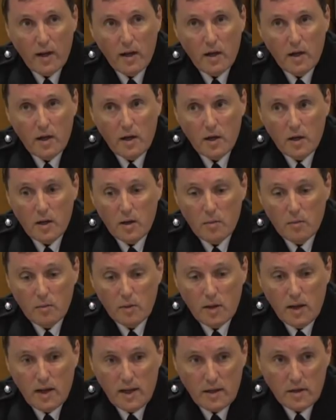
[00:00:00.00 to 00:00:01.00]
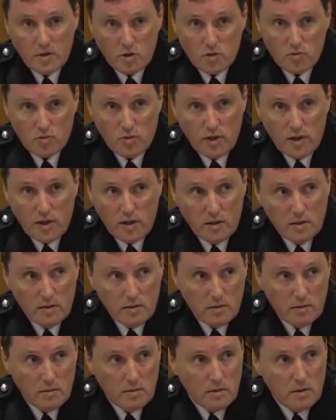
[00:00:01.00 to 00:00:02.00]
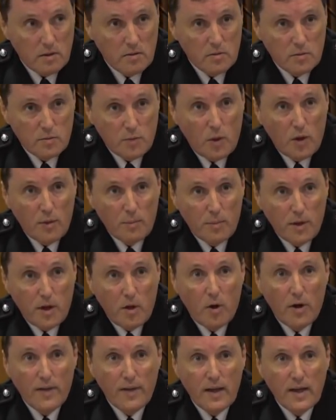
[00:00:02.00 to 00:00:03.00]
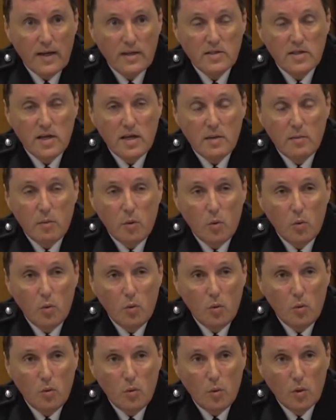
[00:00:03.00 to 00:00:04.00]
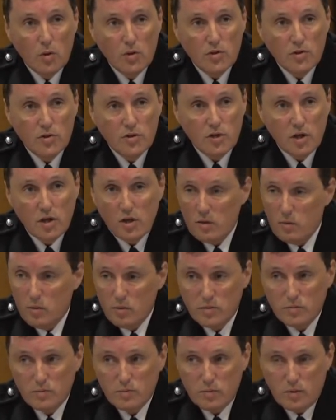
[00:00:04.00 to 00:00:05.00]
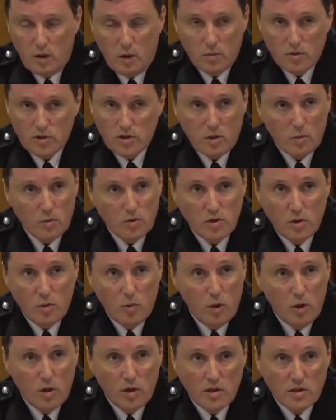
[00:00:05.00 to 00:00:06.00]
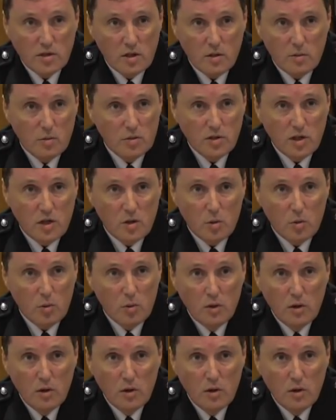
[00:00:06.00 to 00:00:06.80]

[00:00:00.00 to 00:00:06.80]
and the screen that was behind the head table was I was told was not working, so there was no,